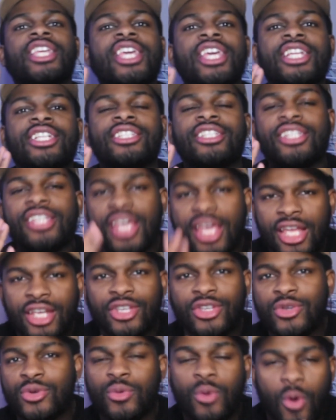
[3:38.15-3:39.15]

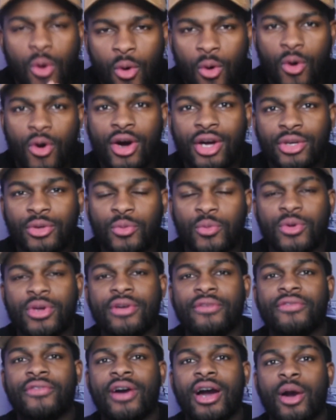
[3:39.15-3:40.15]
continue on
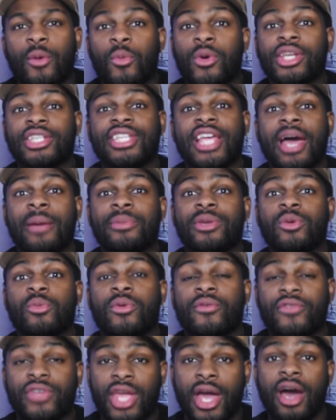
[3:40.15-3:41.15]
with what is happening
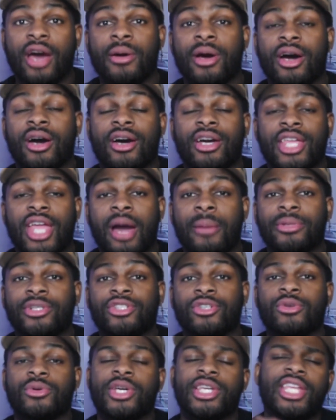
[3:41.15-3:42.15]
with
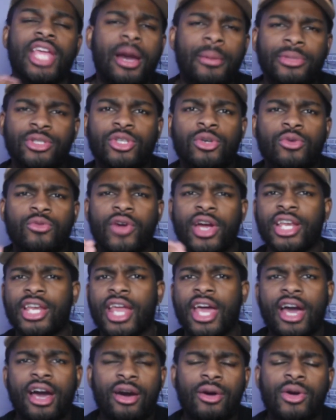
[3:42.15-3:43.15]
Yamato. And Yamato right
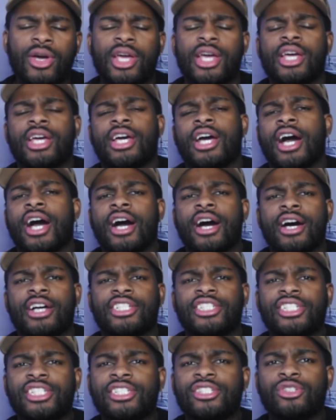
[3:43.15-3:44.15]
now,
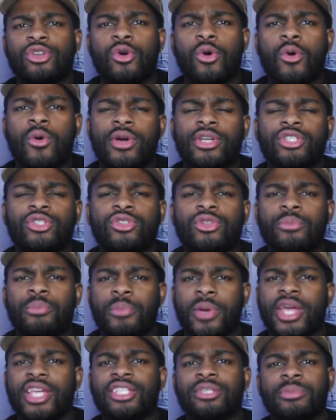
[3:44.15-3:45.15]
she's going to the
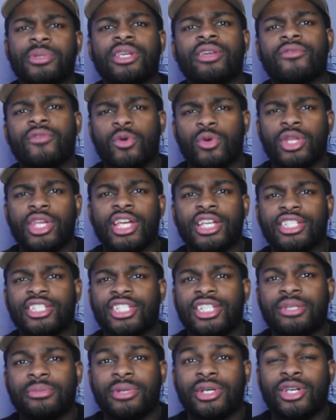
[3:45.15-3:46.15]
basement of
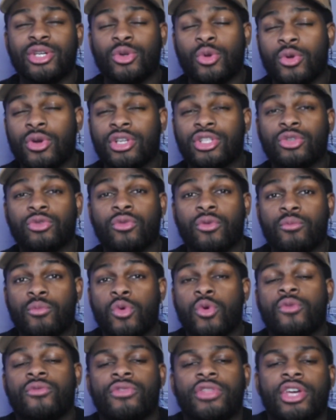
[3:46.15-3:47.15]
Onigashima in order to
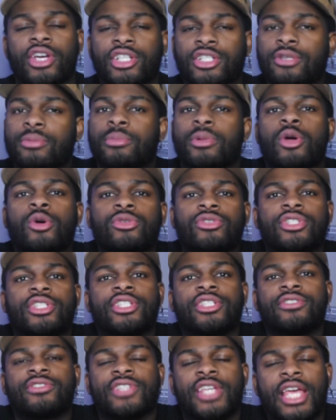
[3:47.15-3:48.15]
remove the
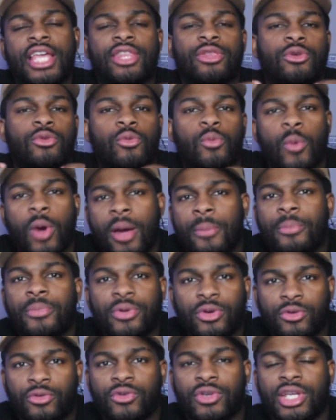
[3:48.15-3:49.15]
explosives and the
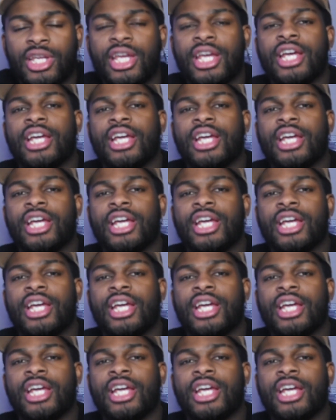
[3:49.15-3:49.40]
weaponry